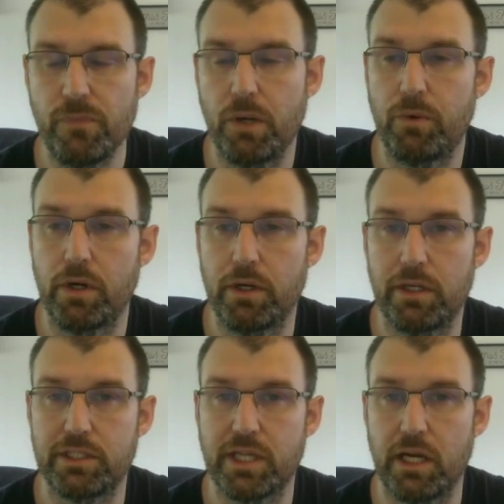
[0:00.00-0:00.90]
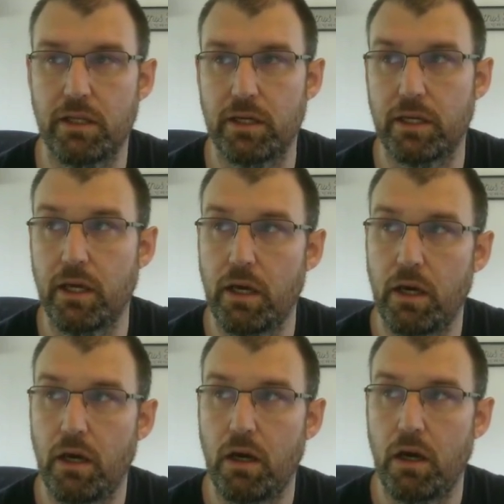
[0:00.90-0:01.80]
where it's kind of like
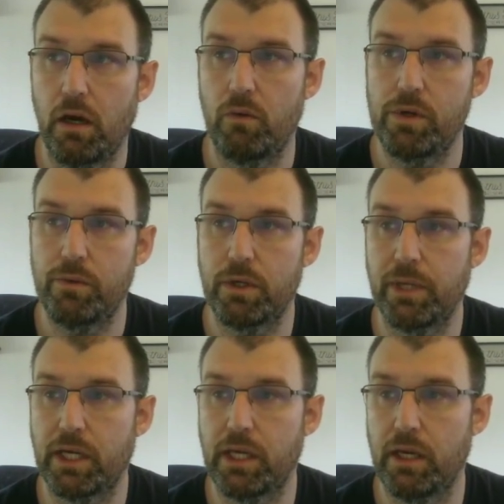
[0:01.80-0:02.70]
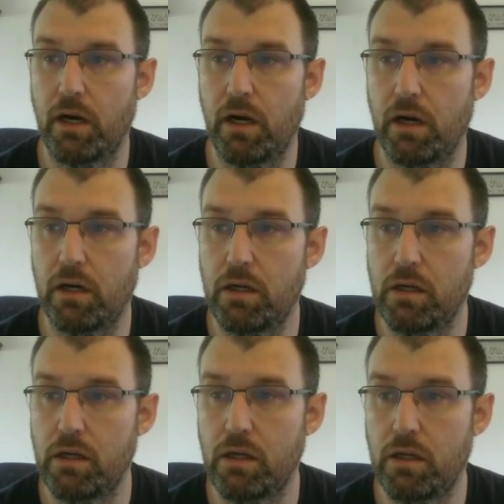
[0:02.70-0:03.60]
we want to make a,
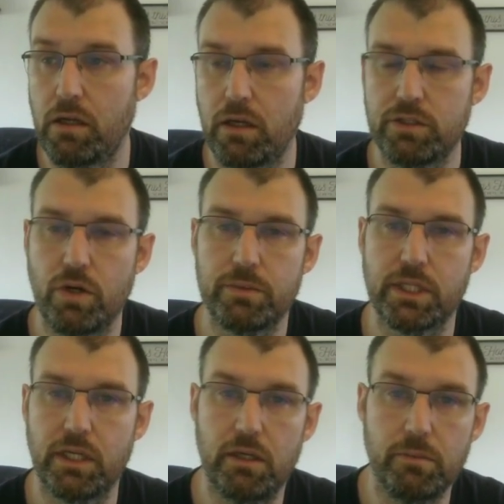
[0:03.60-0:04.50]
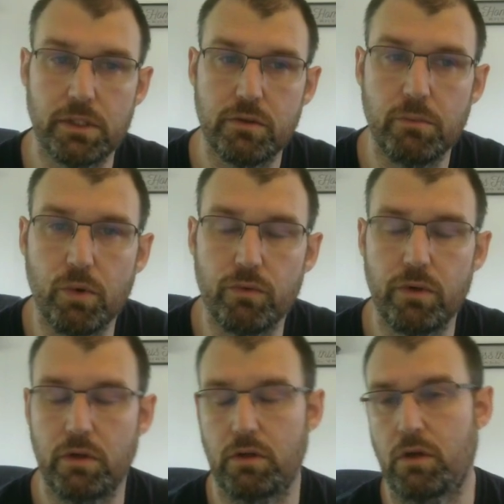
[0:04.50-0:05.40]
it's almost like an in-between move.
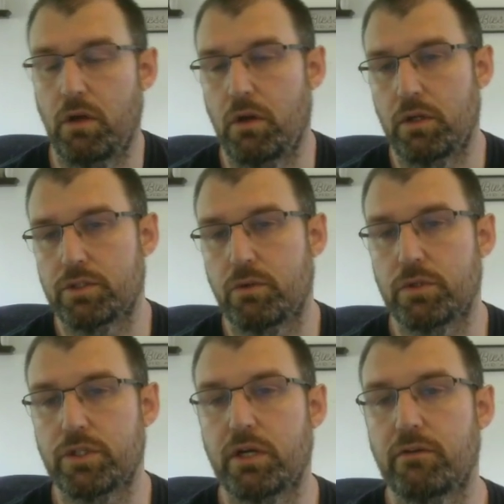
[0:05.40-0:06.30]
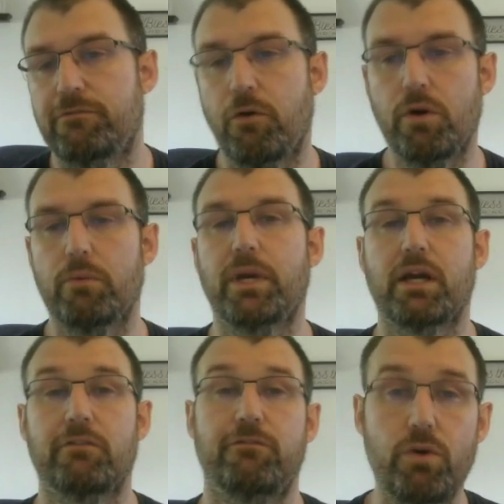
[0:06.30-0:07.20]
So we're trying to make
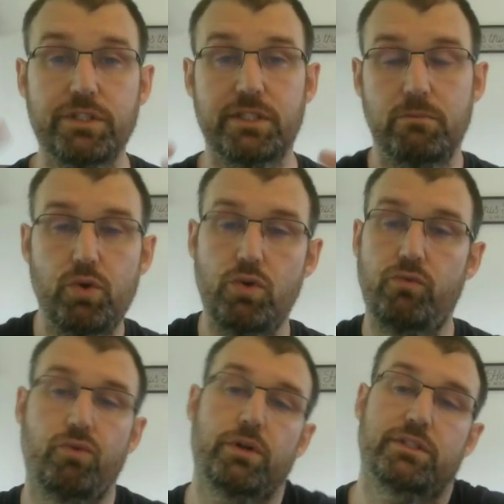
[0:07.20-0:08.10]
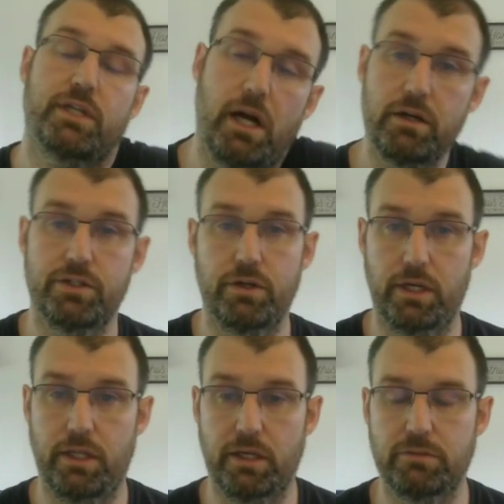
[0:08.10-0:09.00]
a forcing move where it's our turn
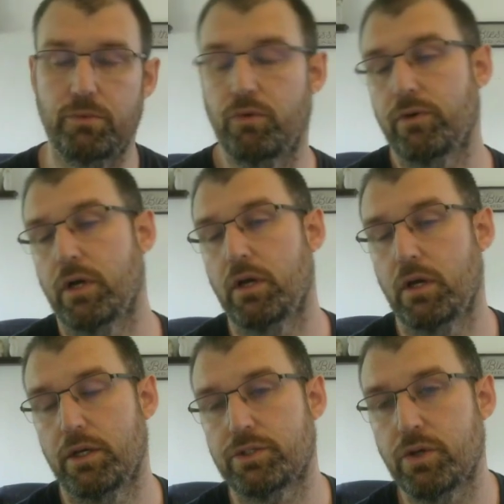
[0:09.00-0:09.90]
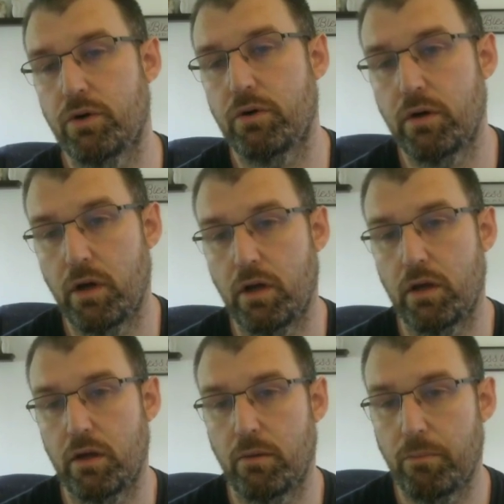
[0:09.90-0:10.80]
on the next move. So
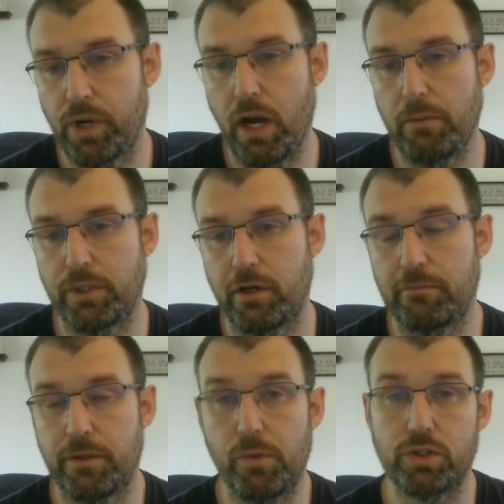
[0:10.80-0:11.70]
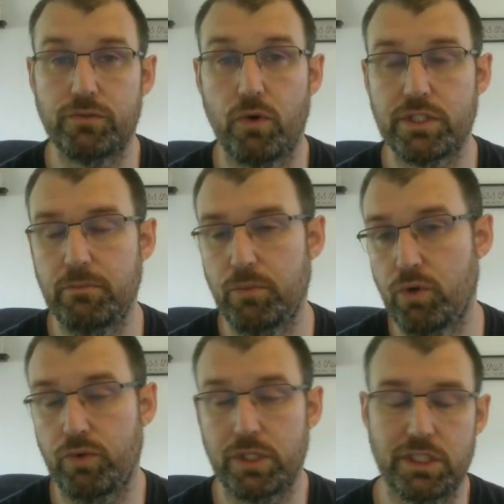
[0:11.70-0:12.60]
probably the most forcing
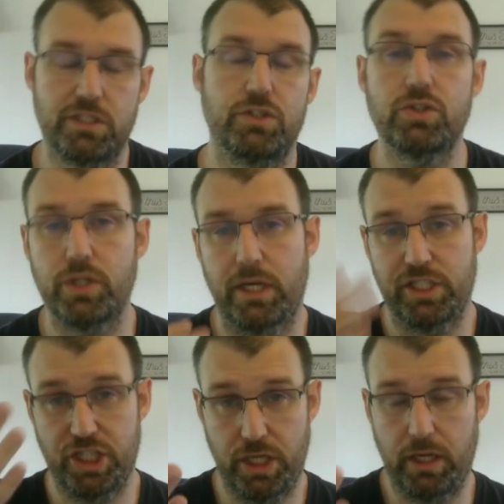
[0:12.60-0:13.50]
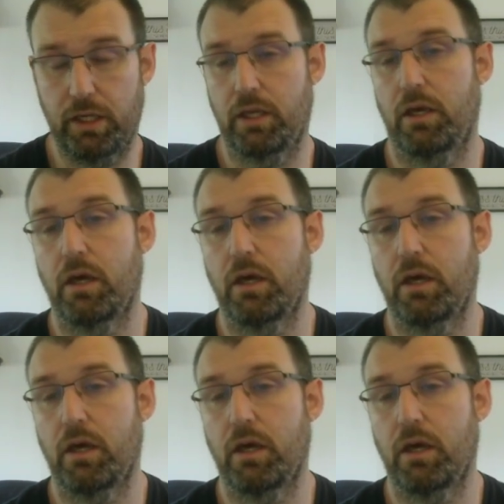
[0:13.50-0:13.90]
move, which is usually a check,